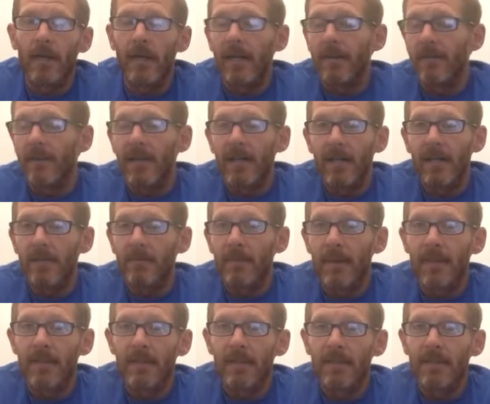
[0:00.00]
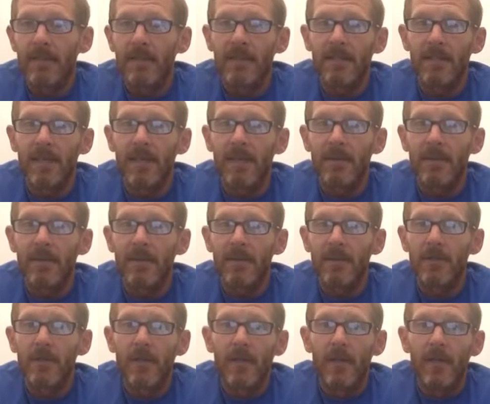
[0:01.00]
Not every kid's best is the same
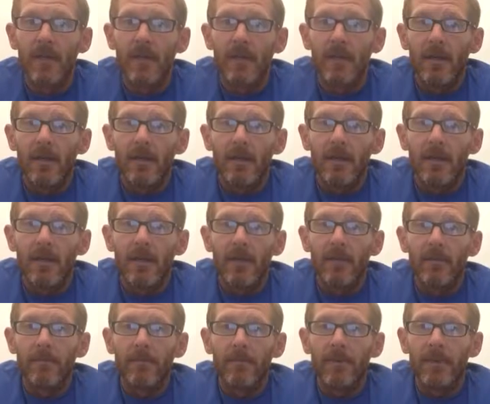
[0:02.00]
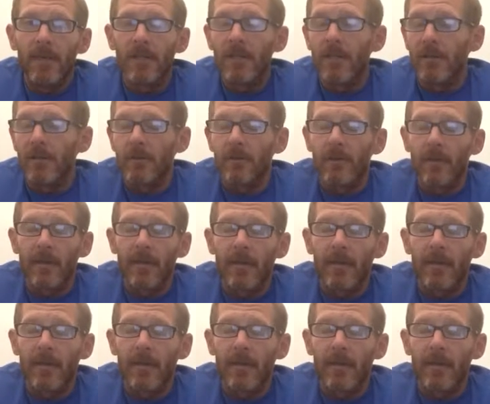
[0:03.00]
as each other.